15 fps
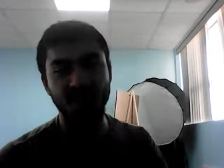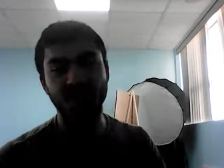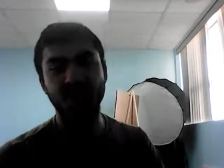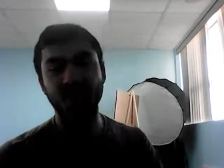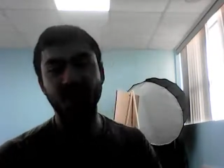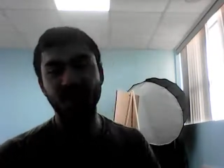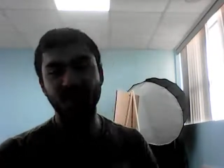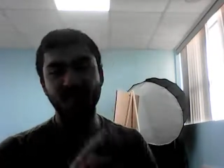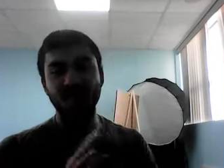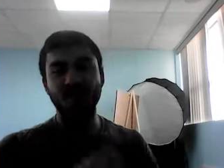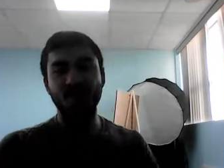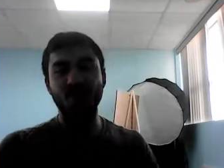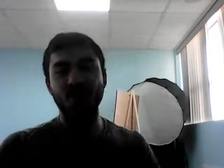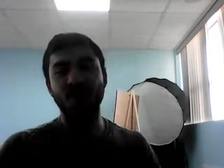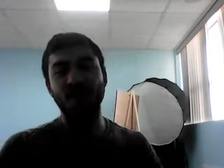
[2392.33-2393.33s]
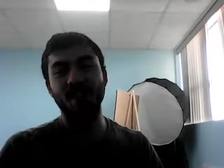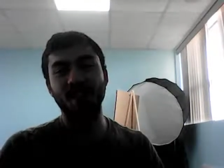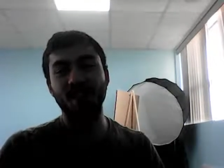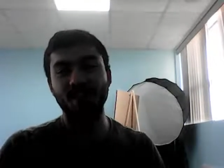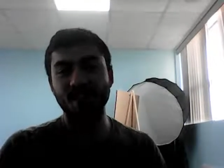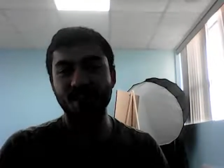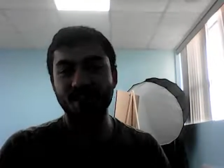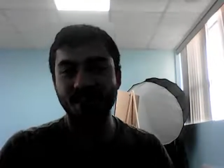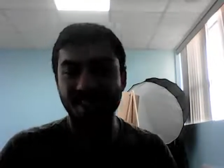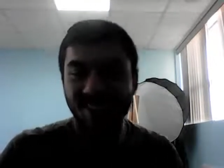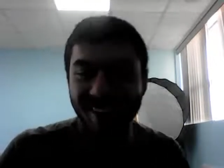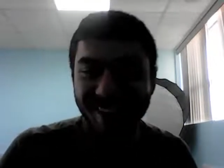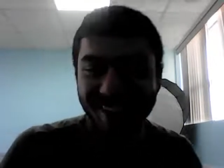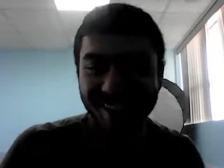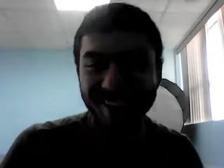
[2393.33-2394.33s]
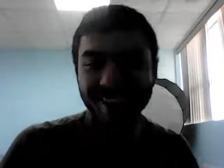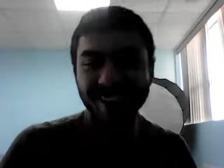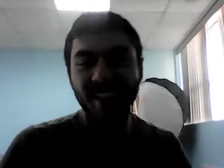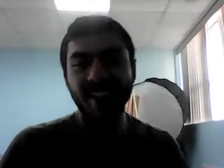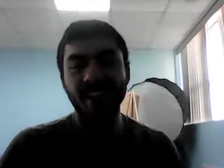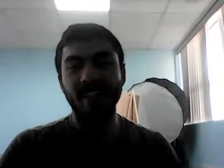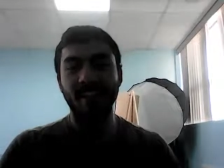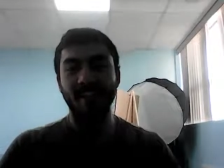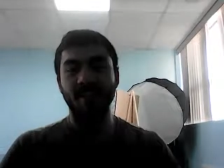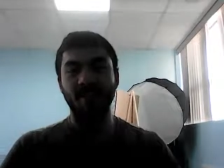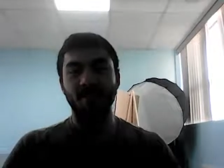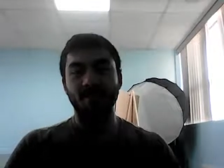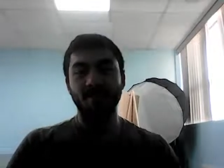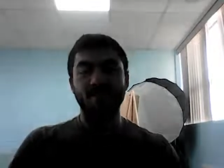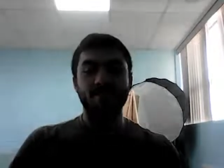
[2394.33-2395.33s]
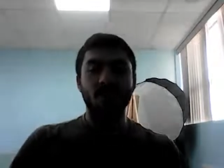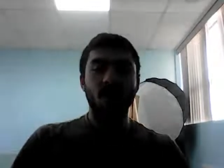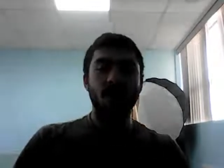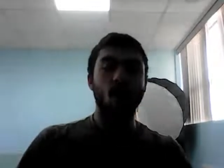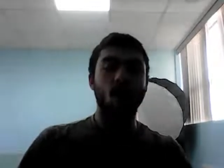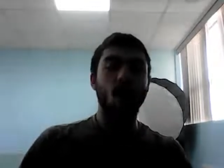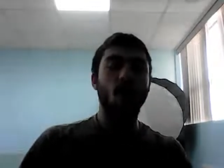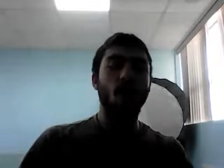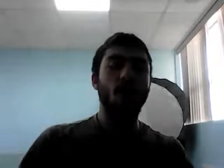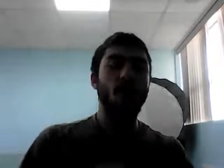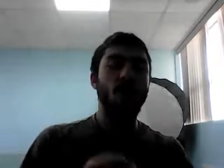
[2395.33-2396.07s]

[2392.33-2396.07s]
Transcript: so we'll make it up this time. Yes. So